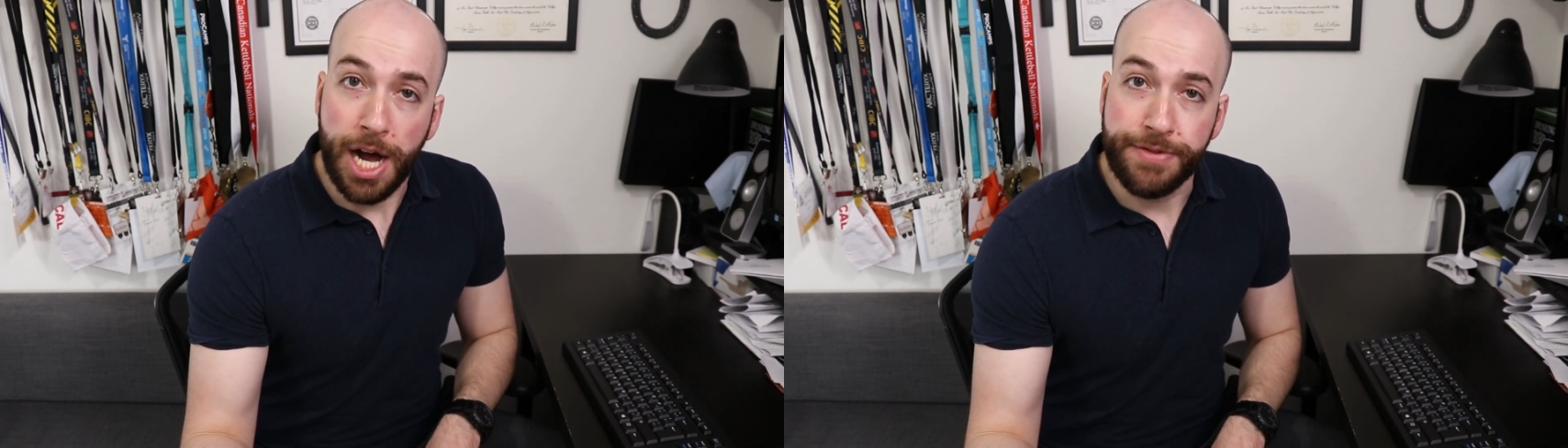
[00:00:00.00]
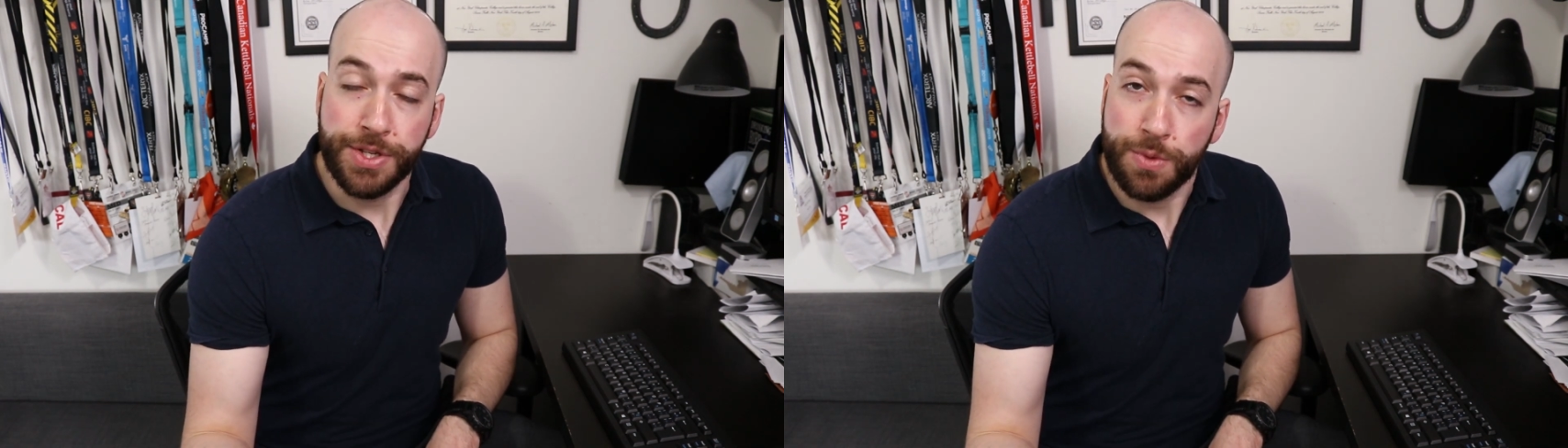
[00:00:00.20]

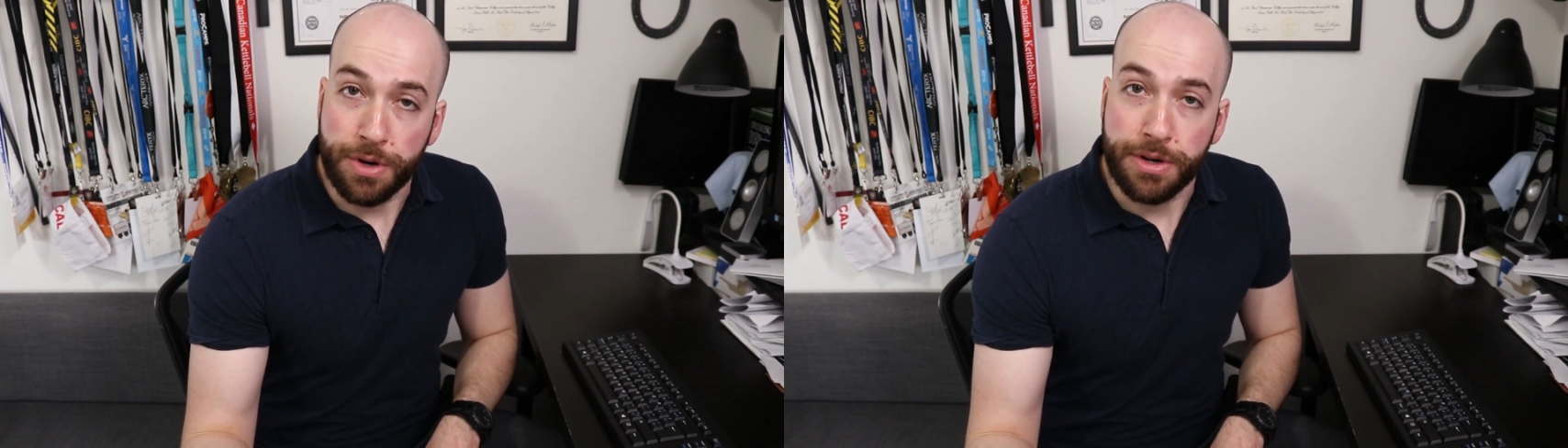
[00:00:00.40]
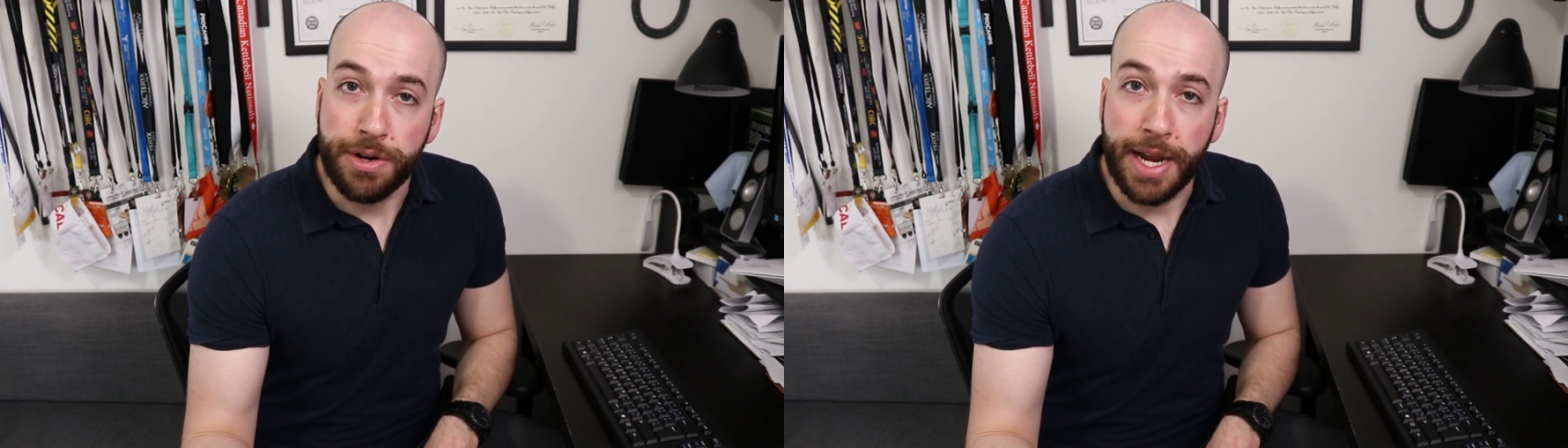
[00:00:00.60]
office
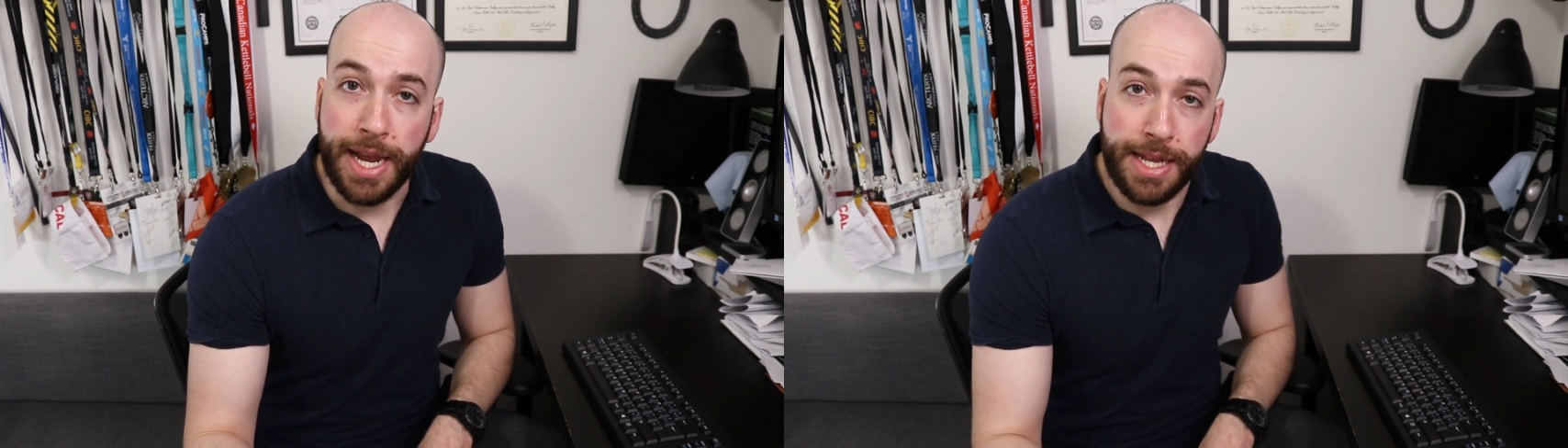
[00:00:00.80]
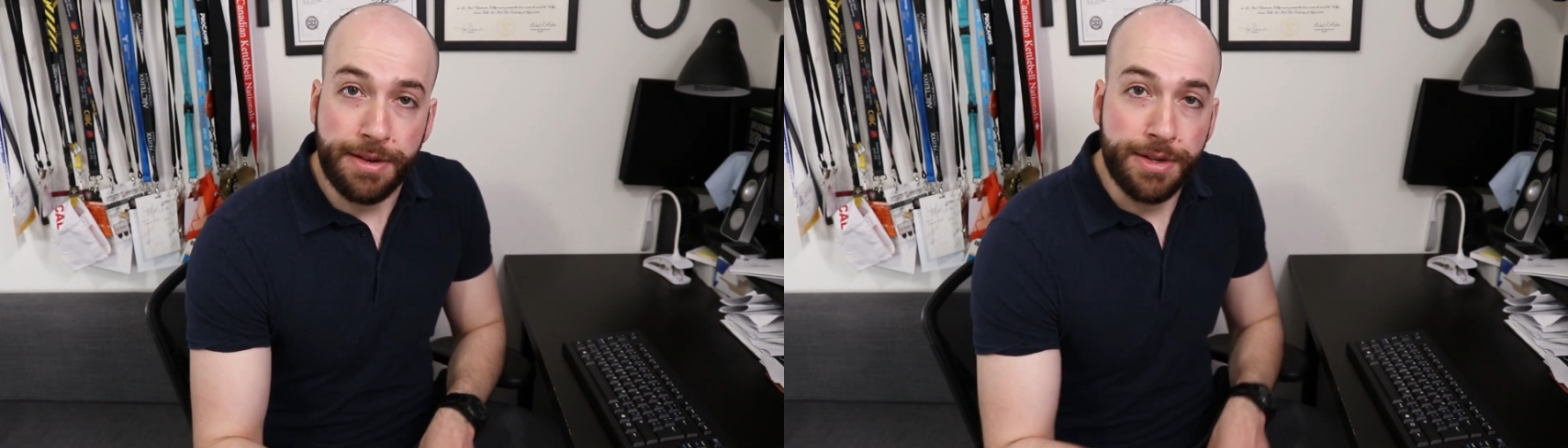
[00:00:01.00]
worker
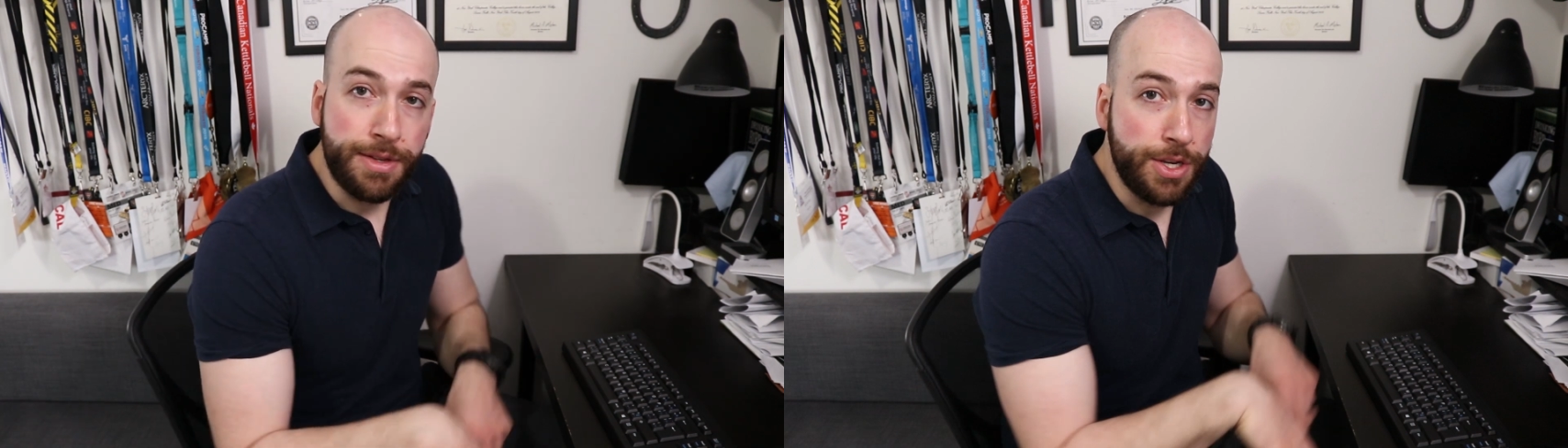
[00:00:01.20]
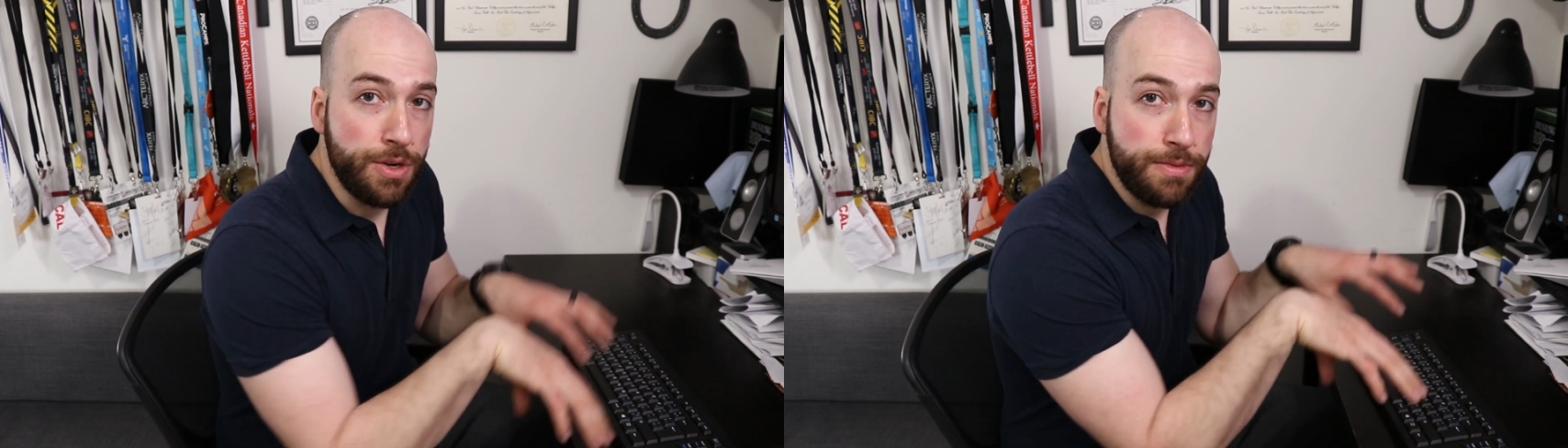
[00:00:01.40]
and,
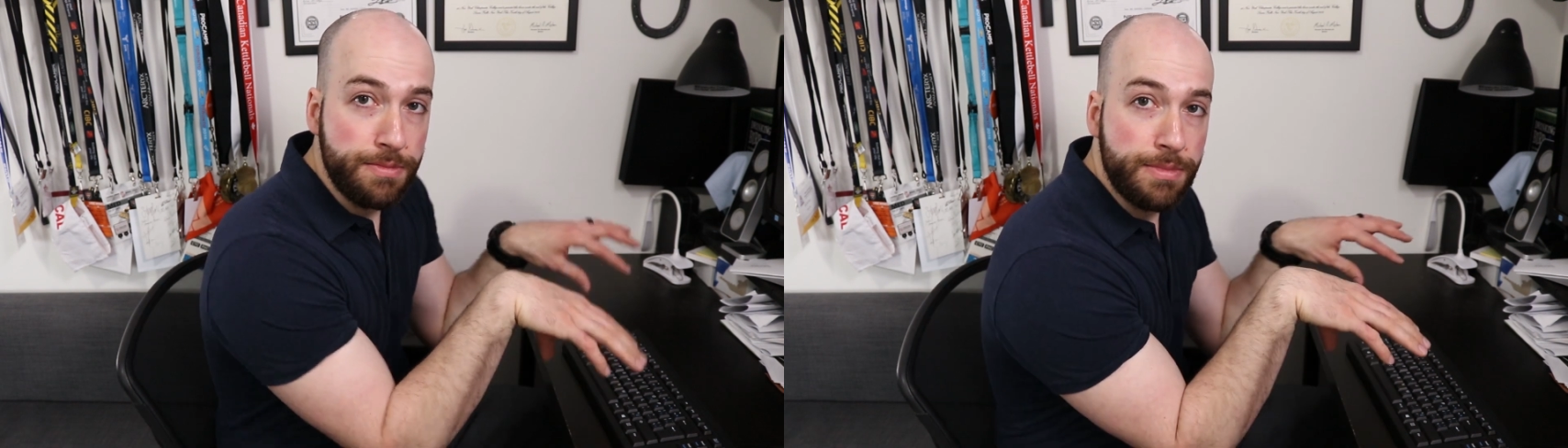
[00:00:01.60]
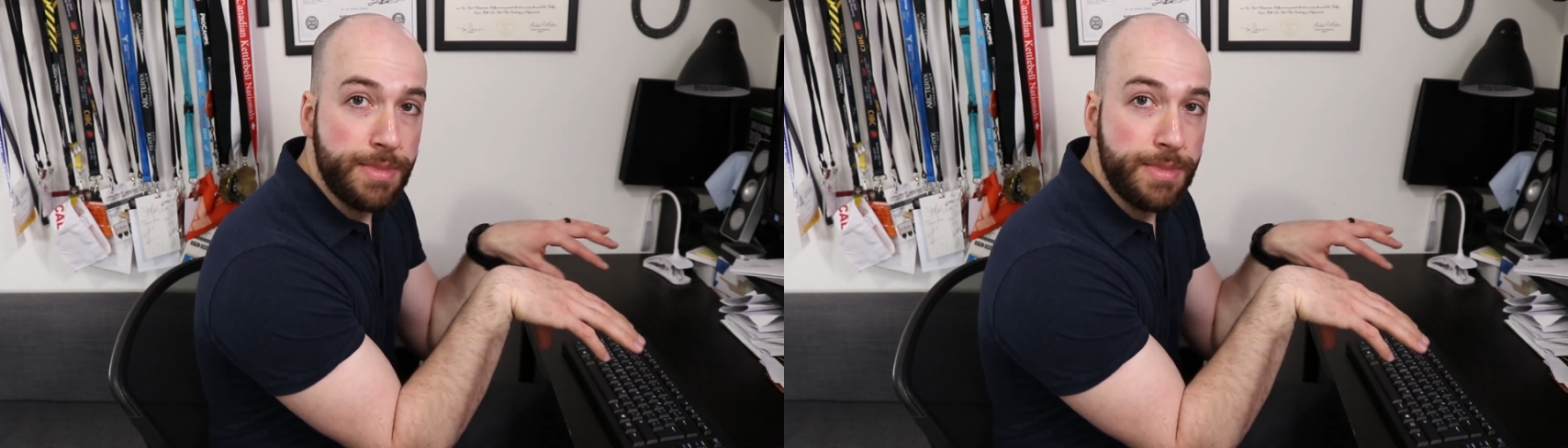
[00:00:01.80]
you know,